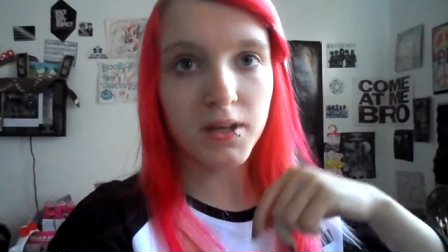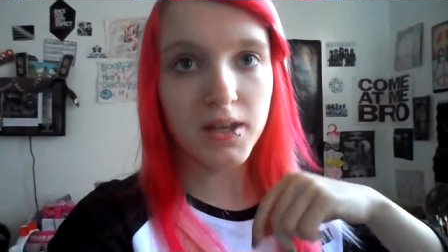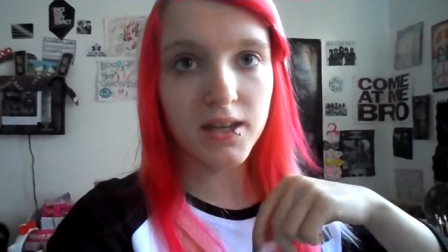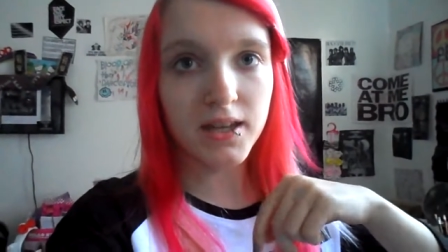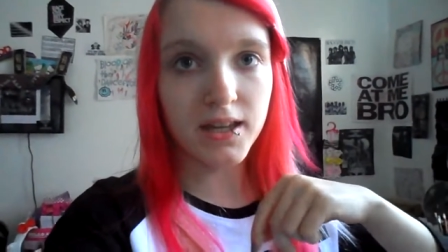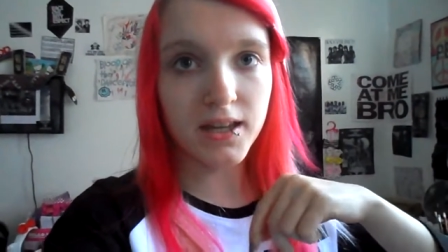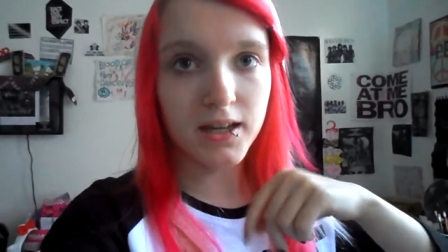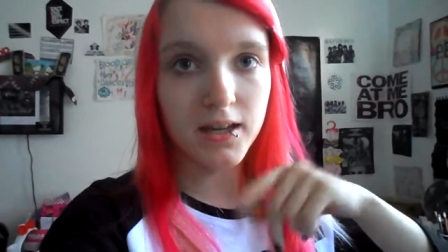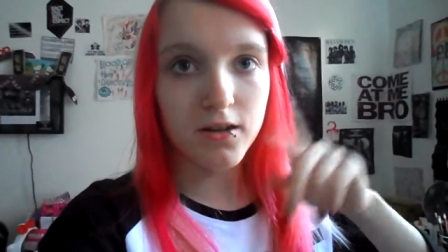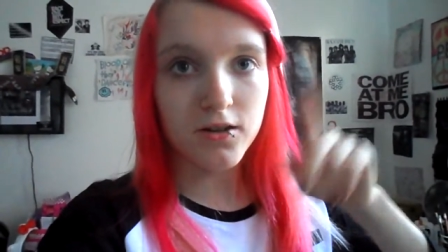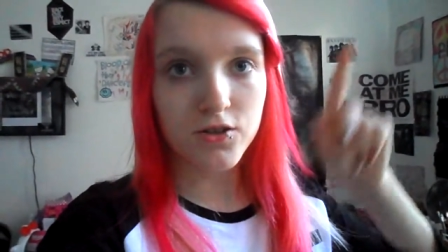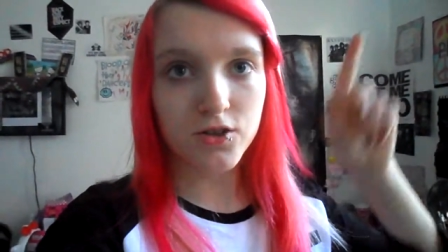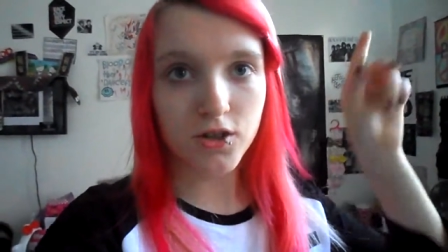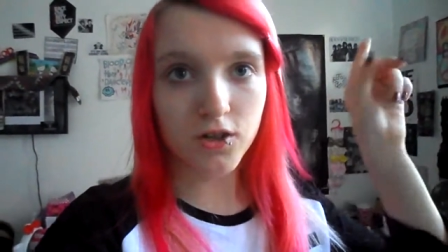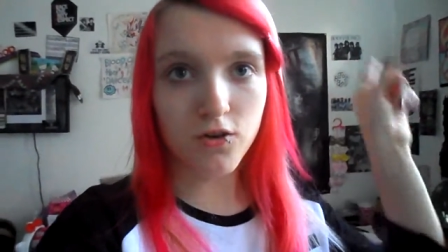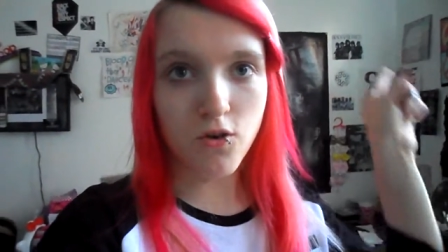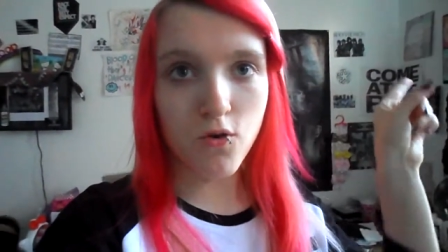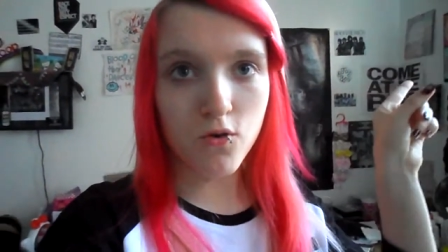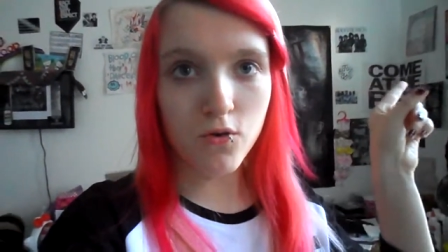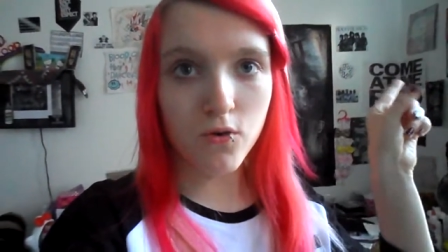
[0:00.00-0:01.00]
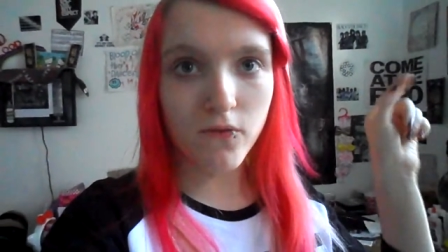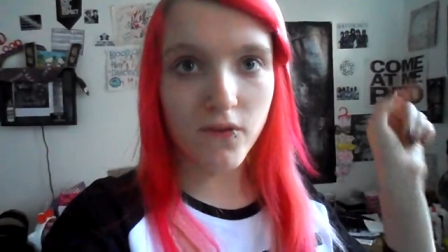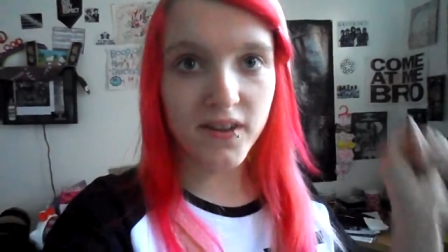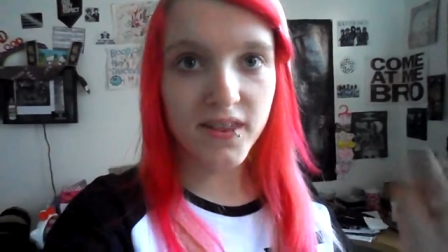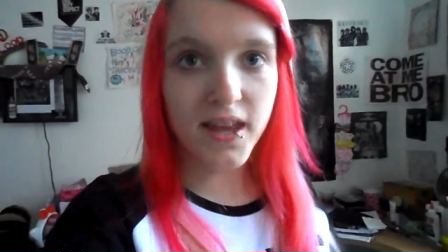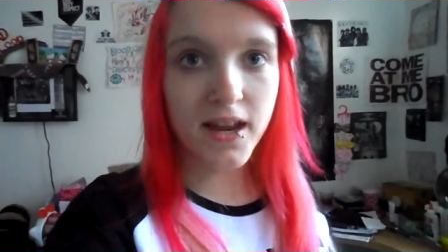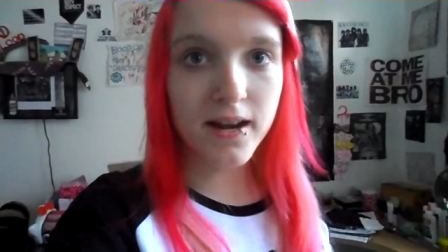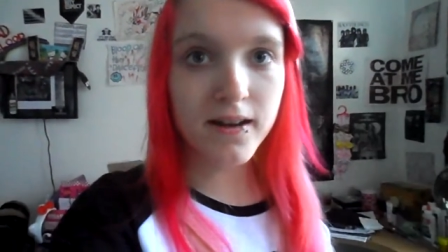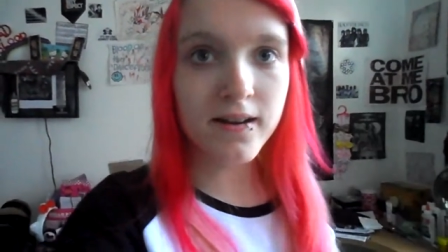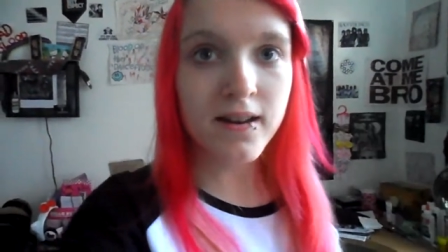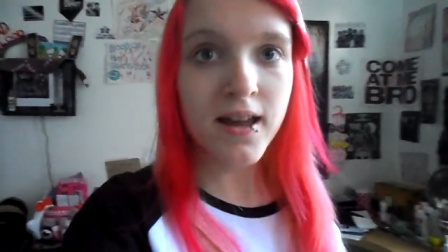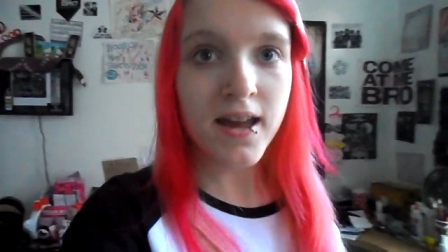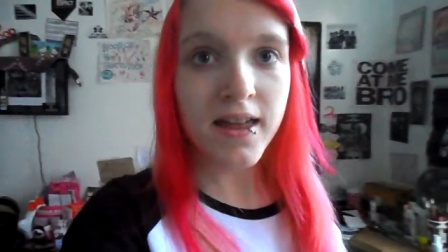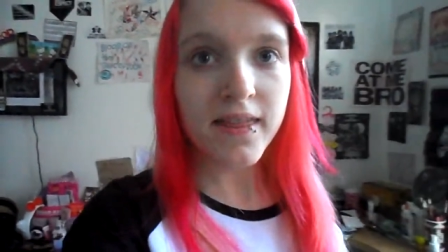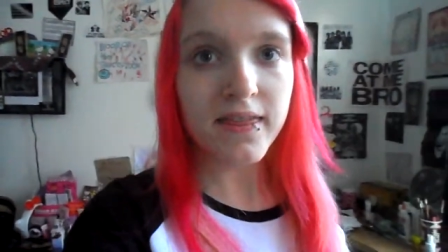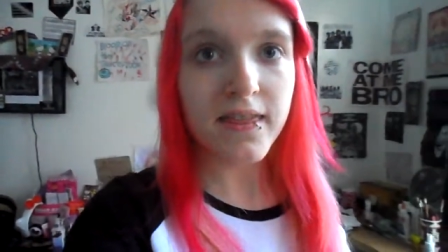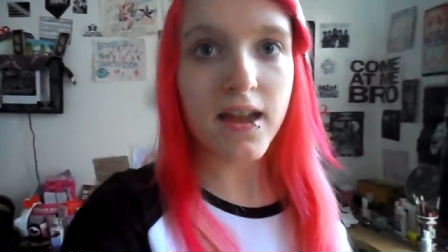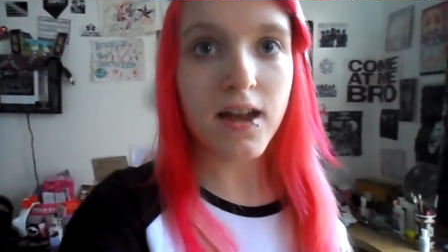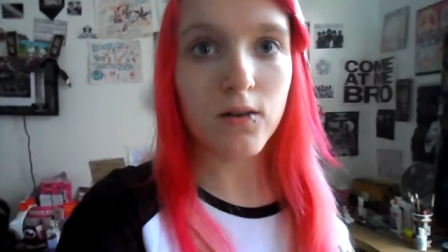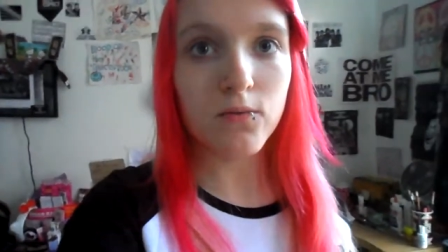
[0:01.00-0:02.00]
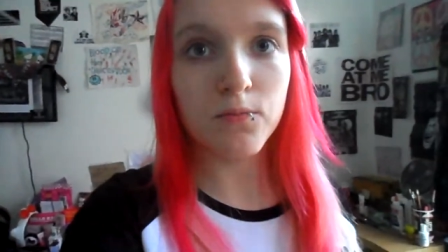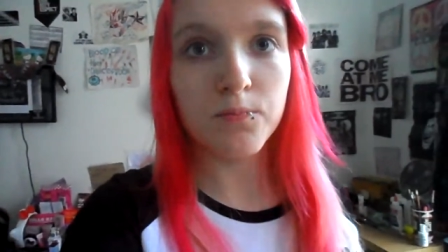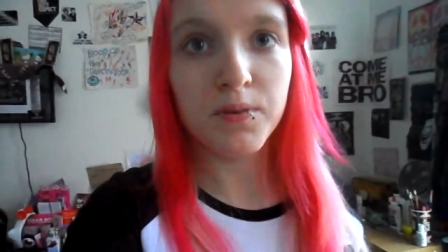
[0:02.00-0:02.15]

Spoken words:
being here to going over there, that